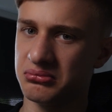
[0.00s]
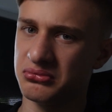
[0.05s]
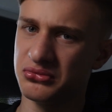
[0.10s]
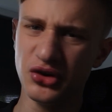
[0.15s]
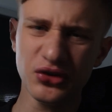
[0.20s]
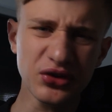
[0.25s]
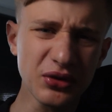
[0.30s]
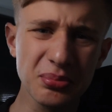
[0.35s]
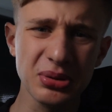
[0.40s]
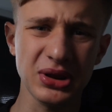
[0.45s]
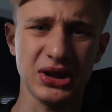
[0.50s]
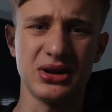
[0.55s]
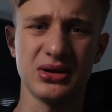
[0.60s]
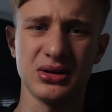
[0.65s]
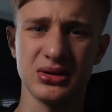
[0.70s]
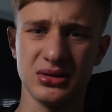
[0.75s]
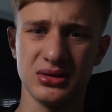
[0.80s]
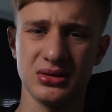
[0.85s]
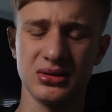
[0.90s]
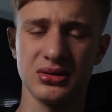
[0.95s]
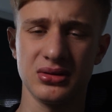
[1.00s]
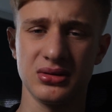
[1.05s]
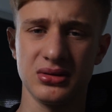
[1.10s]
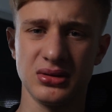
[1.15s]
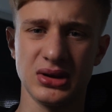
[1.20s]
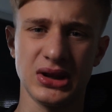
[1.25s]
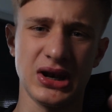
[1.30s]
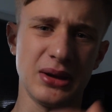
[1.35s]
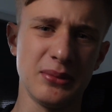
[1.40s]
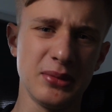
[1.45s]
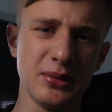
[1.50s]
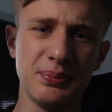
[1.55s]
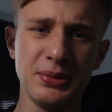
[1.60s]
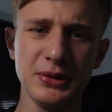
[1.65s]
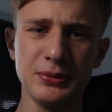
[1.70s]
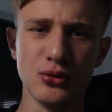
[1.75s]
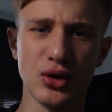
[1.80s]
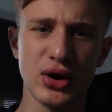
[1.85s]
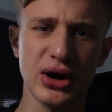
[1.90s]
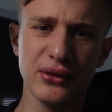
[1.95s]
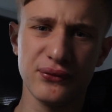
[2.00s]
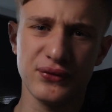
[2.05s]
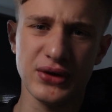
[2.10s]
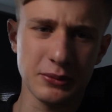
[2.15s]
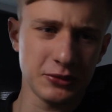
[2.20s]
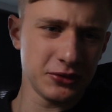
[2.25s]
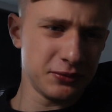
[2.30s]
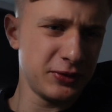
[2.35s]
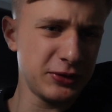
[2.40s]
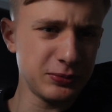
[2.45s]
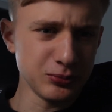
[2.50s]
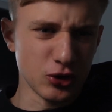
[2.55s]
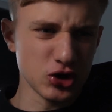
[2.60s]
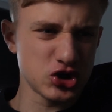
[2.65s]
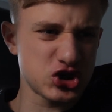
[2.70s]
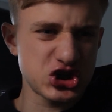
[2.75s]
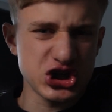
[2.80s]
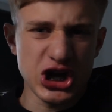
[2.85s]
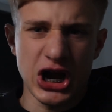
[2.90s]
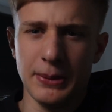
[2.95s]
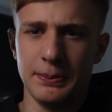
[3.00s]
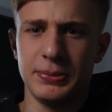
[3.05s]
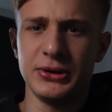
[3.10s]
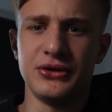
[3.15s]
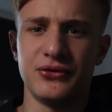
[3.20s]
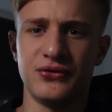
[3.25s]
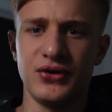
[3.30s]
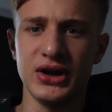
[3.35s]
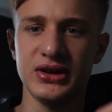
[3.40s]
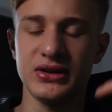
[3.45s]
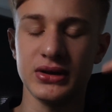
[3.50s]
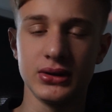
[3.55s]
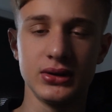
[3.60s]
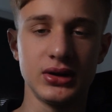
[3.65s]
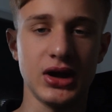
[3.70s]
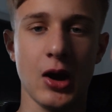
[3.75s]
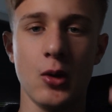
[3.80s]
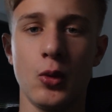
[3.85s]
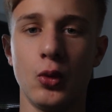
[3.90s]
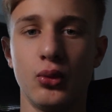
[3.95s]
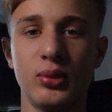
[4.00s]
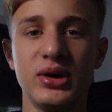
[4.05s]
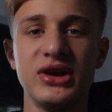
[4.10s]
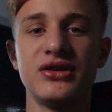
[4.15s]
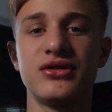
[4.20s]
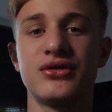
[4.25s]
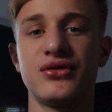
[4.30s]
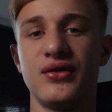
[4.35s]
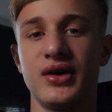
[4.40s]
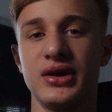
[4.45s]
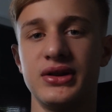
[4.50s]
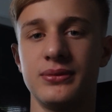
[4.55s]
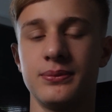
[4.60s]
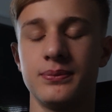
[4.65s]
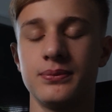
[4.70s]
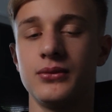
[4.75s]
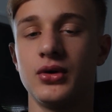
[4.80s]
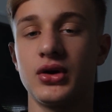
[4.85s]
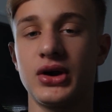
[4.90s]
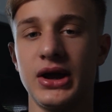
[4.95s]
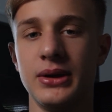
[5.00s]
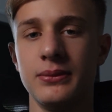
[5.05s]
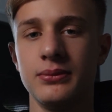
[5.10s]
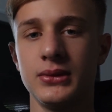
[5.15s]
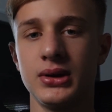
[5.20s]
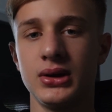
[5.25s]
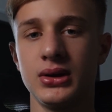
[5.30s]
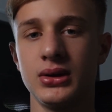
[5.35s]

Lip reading: just a bit, and I'm a bit more healthy, I'm a bit more sharp in the fight, I will win this fight. Okay,